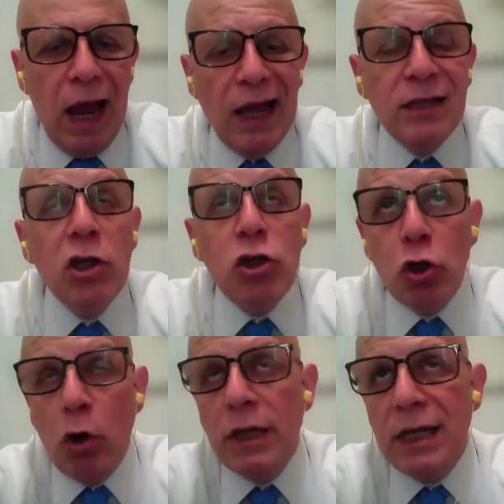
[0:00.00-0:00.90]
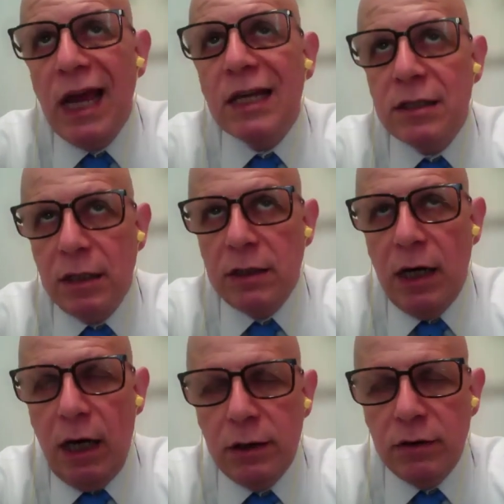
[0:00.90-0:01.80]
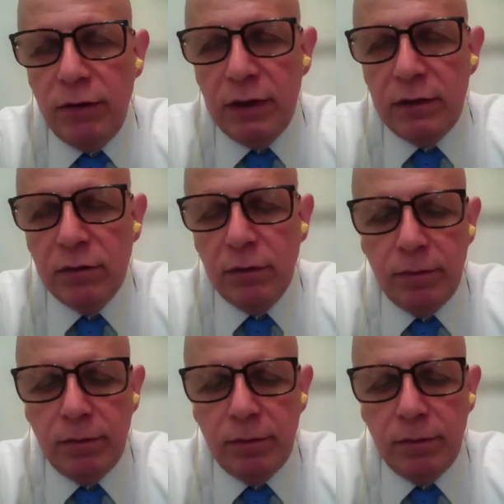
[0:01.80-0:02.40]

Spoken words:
and the joint exercise of it.